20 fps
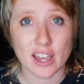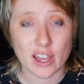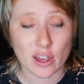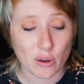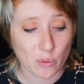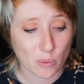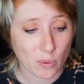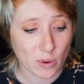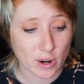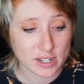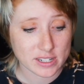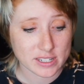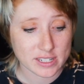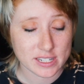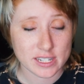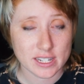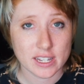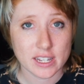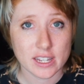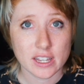It
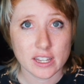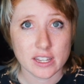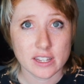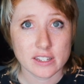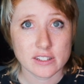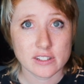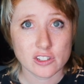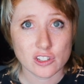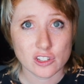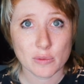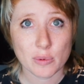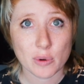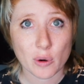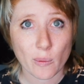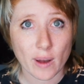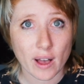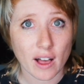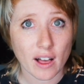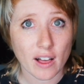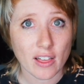worked super
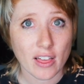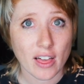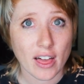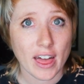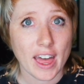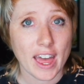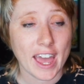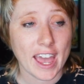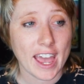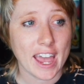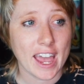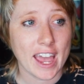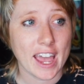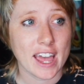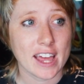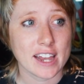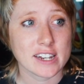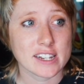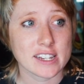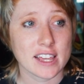well,
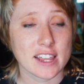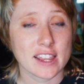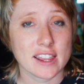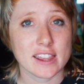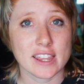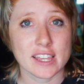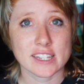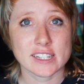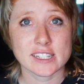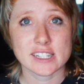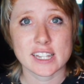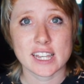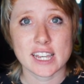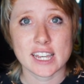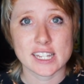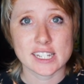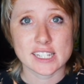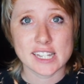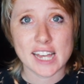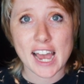and this
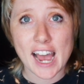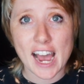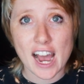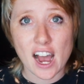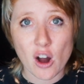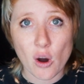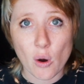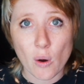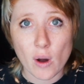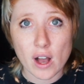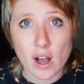is how